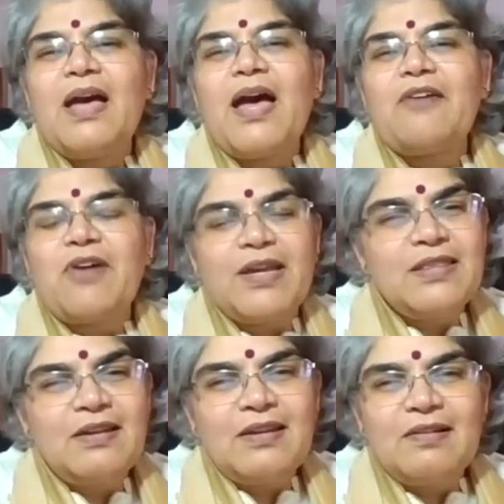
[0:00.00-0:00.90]
have
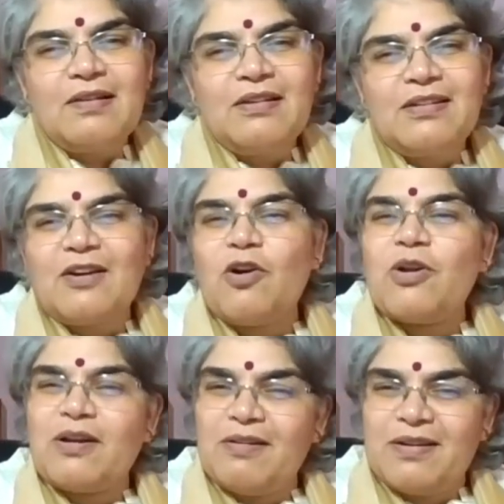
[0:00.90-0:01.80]
either learned or
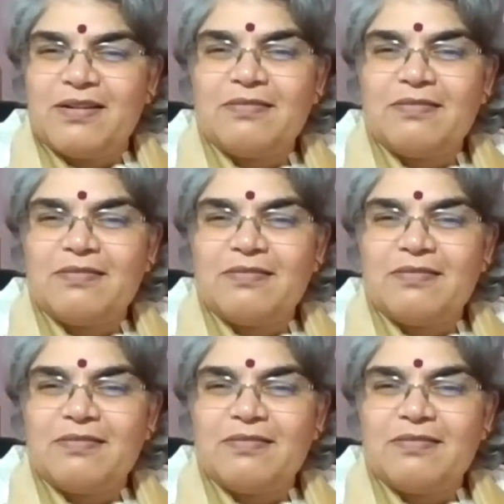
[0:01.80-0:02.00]
earned.